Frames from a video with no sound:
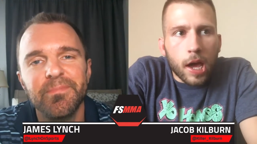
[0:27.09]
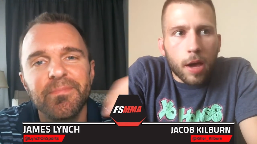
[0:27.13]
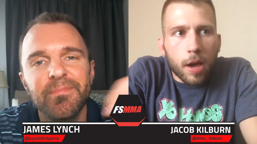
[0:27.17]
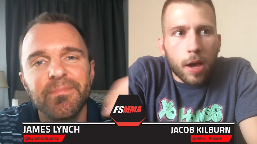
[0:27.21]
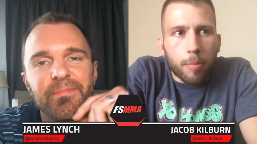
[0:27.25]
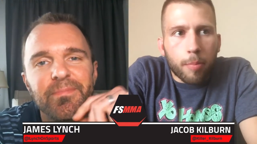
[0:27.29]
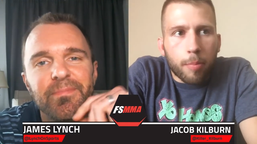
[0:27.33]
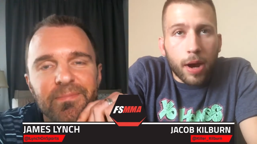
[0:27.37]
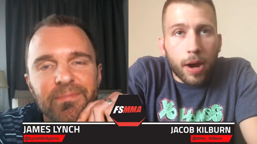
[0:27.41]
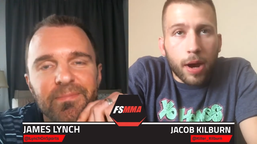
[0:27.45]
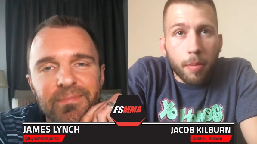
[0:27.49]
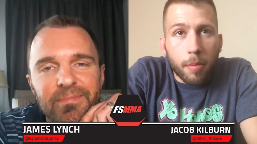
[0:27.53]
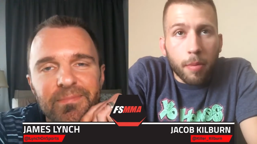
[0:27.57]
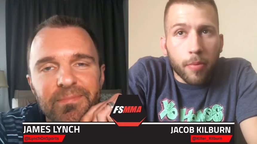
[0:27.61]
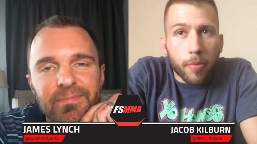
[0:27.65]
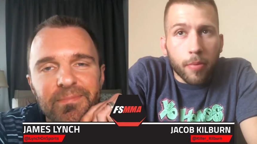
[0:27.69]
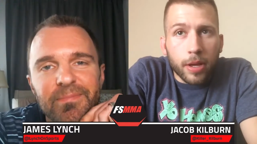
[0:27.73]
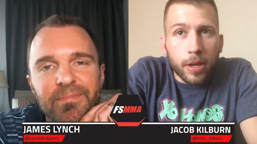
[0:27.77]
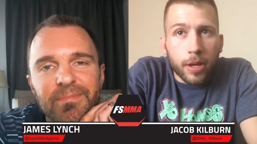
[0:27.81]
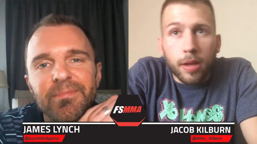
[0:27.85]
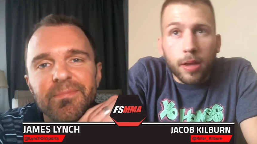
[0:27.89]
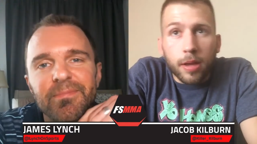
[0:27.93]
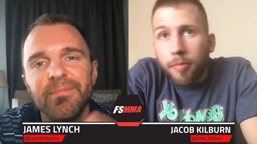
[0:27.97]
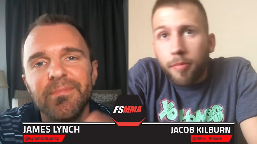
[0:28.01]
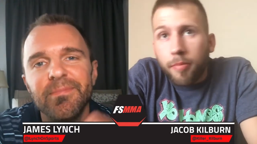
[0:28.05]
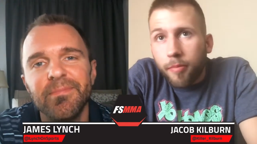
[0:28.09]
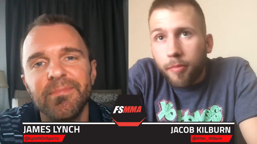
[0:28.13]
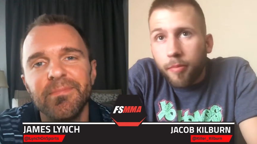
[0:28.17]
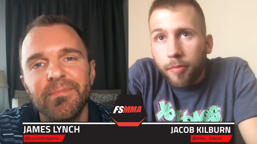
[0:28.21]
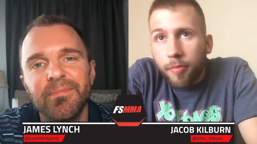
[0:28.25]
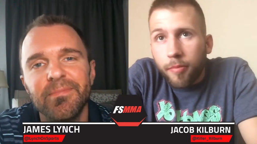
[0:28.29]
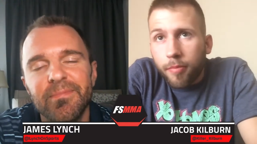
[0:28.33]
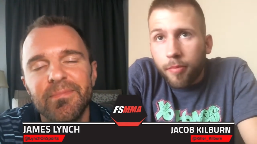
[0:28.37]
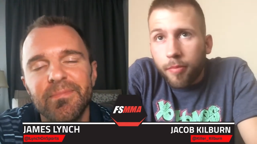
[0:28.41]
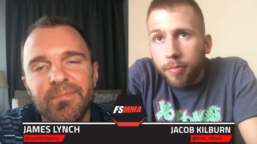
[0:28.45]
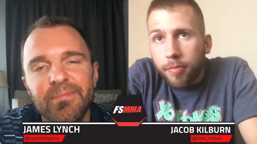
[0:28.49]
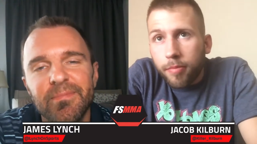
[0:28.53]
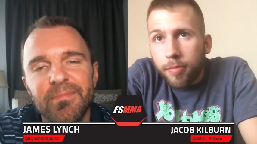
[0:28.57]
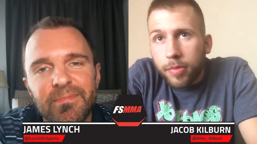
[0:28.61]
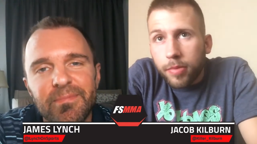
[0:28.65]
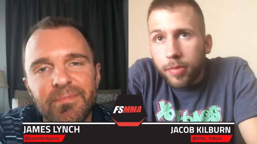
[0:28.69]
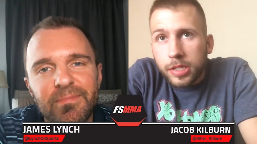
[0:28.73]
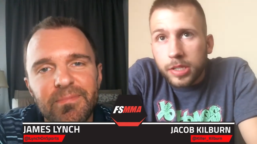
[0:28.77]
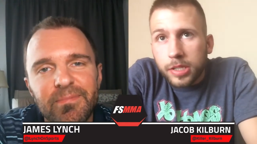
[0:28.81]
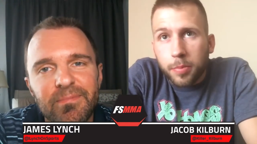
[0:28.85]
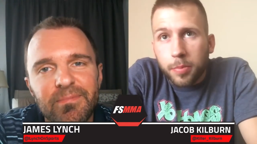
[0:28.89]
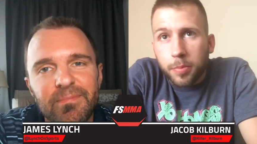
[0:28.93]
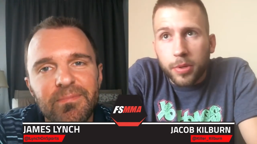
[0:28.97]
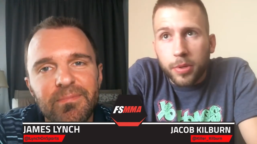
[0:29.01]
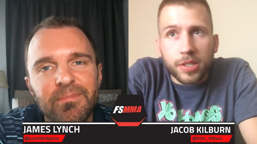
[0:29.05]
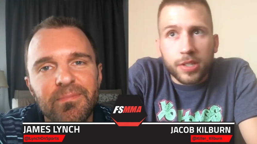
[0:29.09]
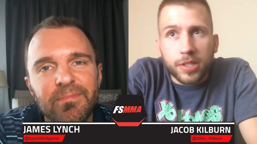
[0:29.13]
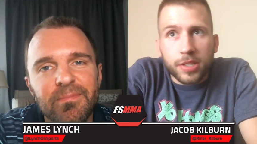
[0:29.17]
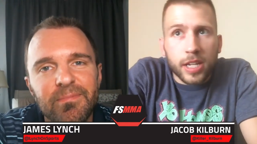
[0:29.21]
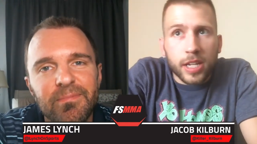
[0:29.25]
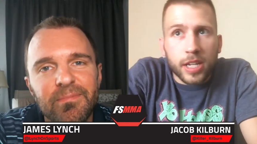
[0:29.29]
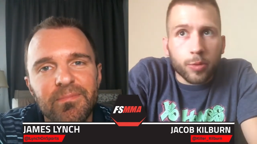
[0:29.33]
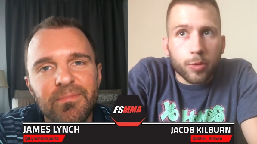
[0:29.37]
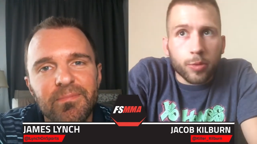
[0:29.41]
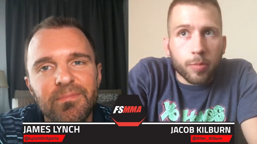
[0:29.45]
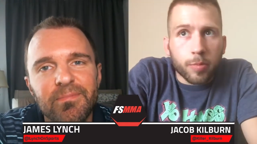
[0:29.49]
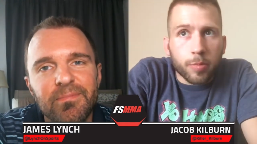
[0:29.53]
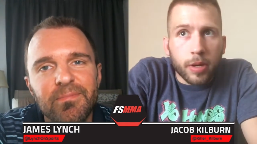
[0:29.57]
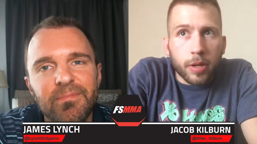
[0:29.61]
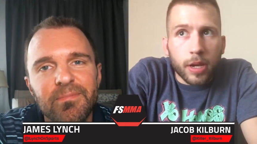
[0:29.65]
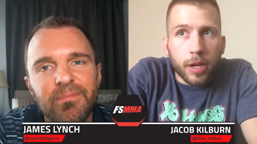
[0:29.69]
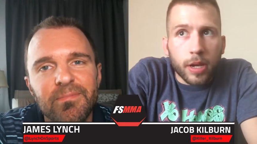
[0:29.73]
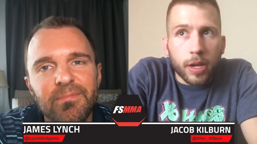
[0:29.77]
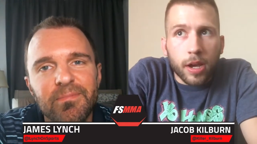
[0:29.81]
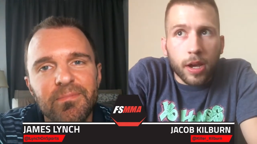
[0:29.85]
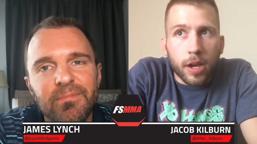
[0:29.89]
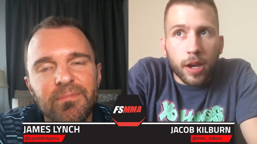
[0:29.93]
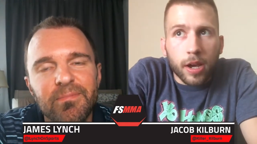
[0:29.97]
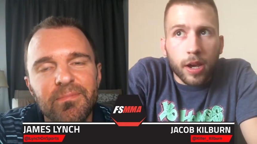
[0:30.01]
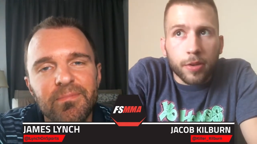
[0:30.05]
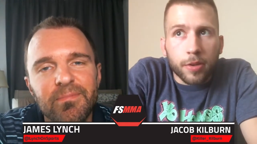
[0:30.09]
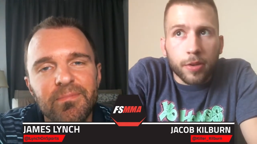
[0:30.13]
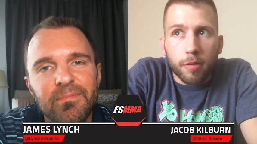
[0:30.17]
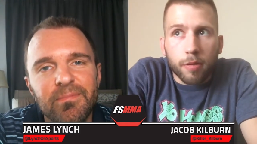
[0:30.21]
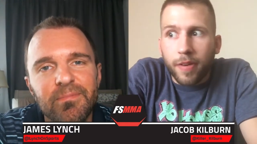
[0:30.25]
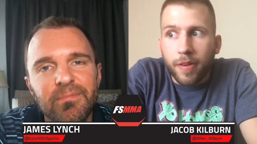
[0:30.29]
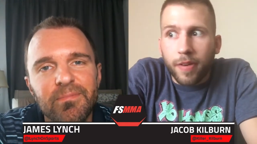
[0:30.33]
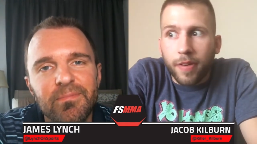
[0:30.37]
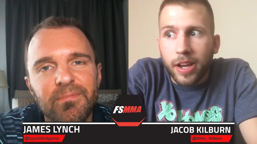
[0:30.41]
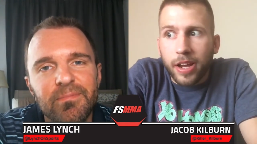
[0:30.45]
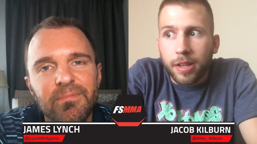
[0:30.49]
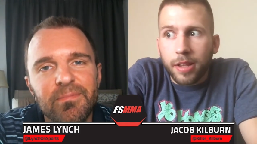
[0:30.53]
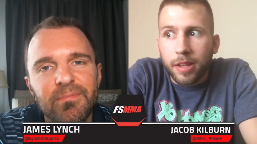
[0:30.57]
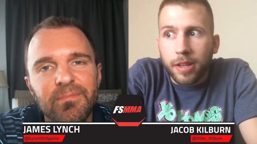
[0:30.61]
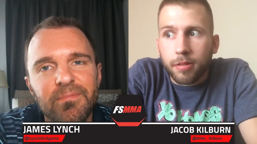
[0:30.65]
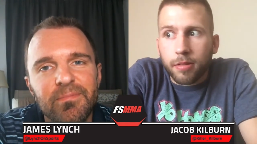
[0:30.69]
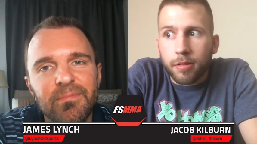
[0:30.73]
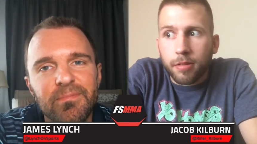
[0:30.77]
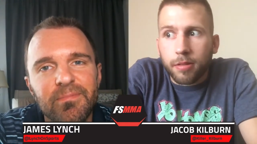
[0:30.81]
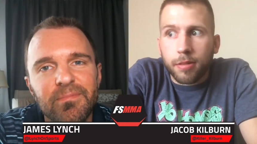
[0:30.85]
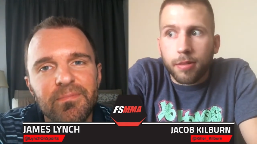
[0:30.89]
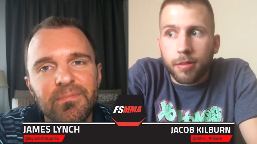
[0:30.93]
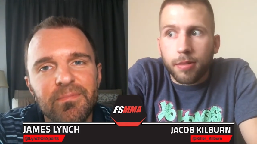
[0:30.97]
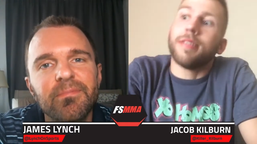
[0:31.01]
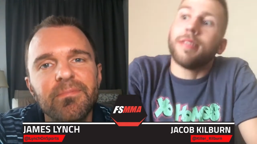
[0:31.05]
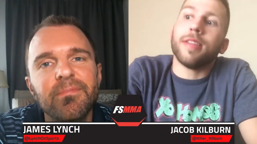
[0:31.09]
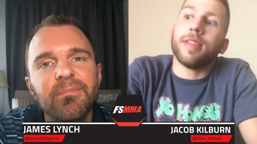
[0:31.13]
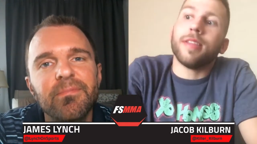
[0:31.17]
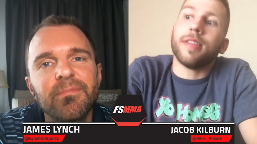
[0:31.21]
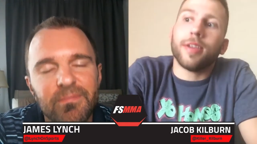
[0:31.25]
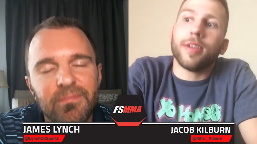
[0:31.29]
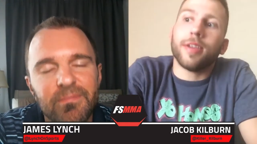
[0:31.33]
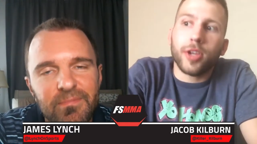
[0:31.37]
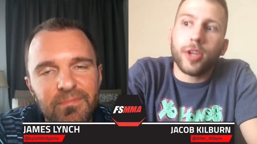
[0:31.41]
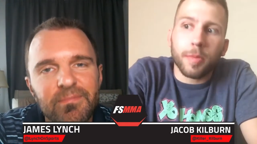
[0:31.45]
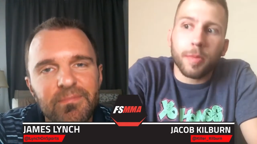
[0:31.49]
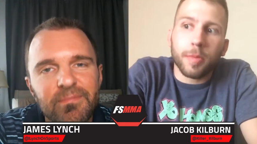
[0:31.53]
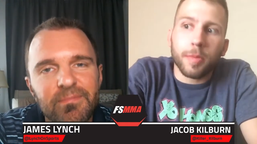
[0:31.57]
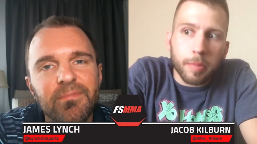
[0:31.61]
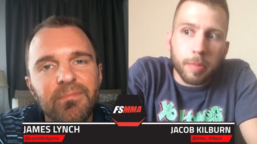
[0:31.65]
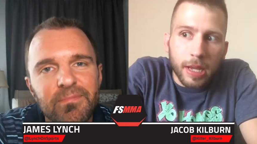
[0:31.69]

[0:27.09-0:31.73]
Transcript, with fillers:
Speaker 1: Probably the simplest answer would be I don't fight the human